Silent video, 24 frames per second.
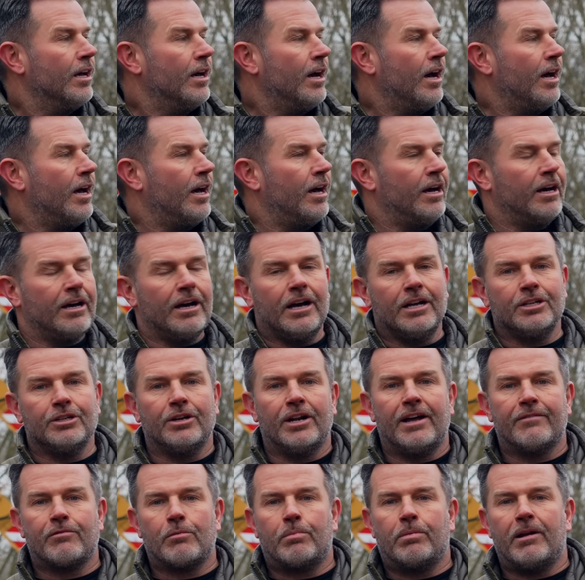And you'll
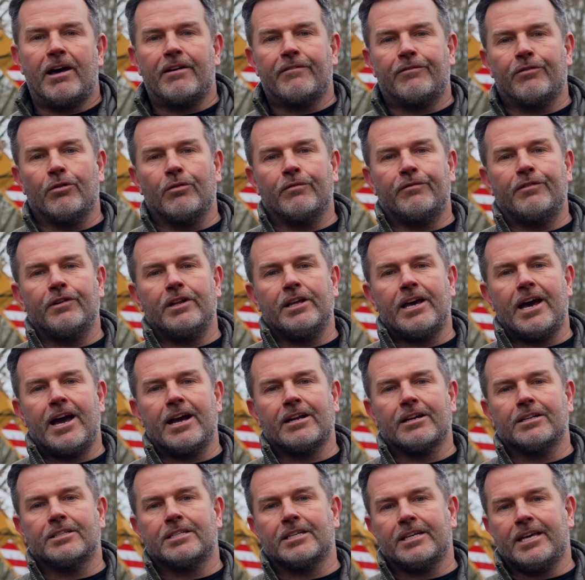have a platform for the
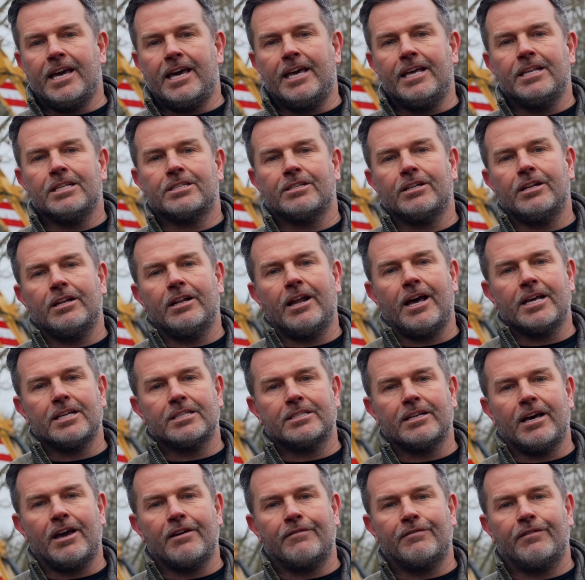angler to get into the lake
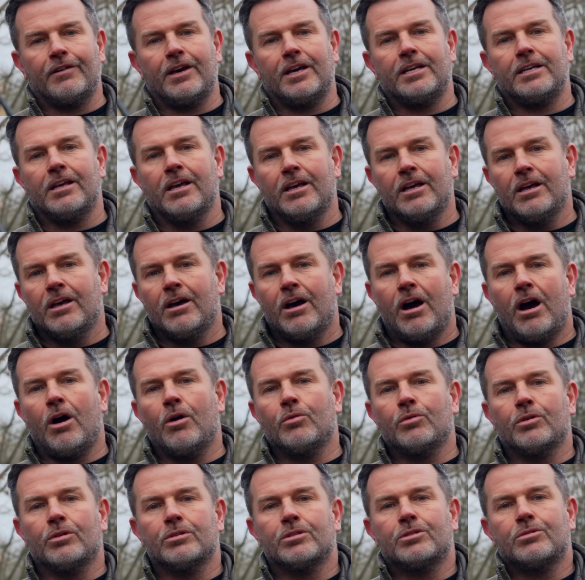safely,
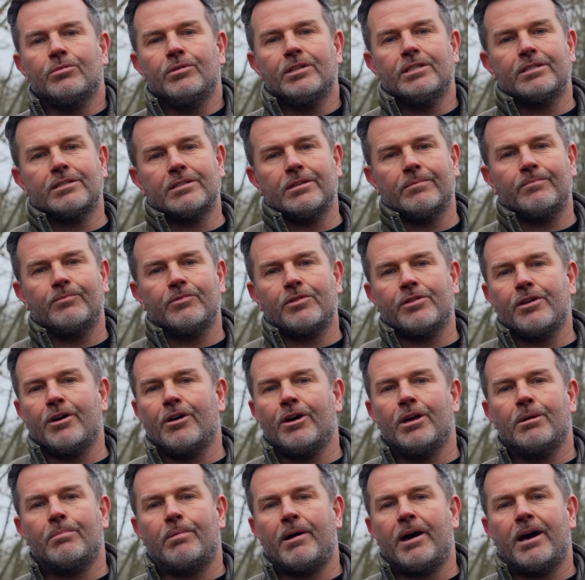hold on to his
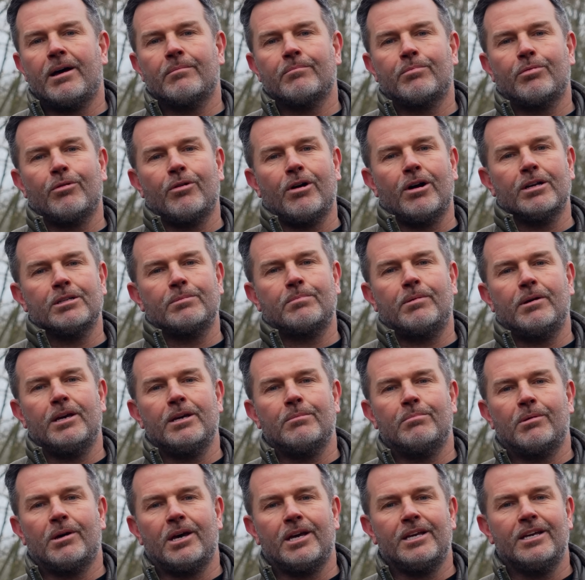30-pound prize
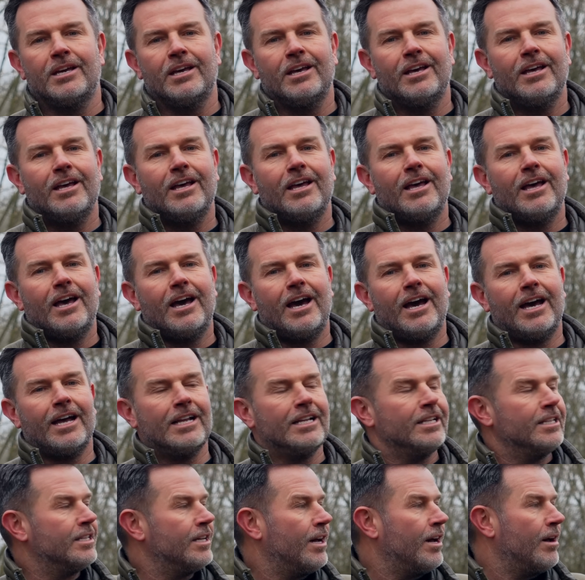PB,
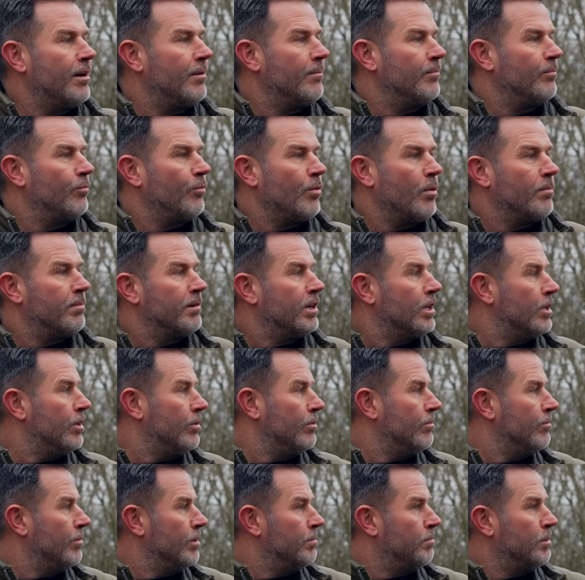and we'll
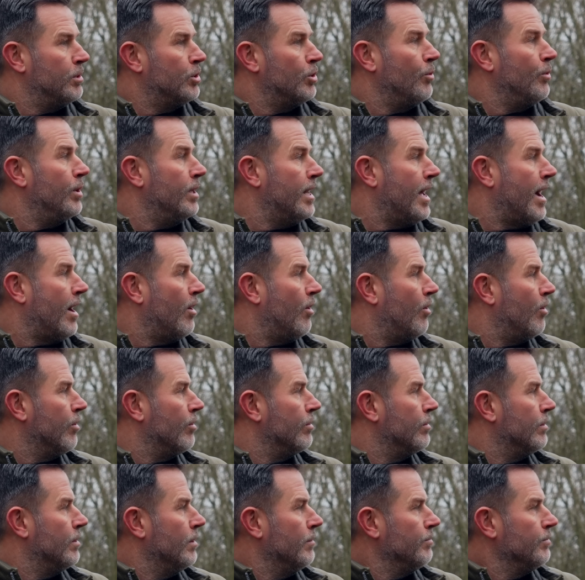be doing that
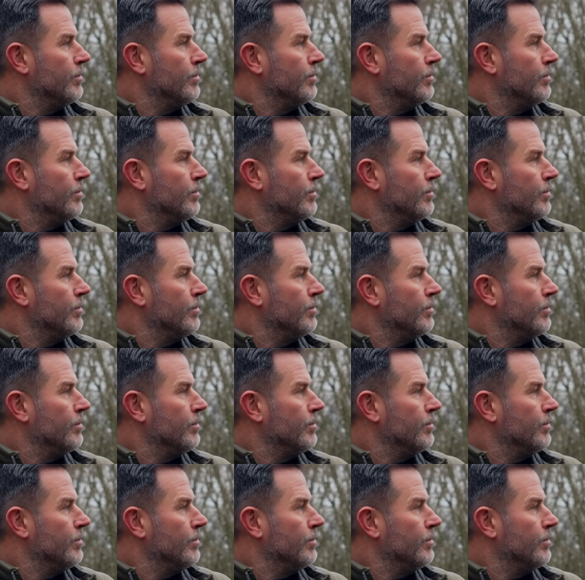on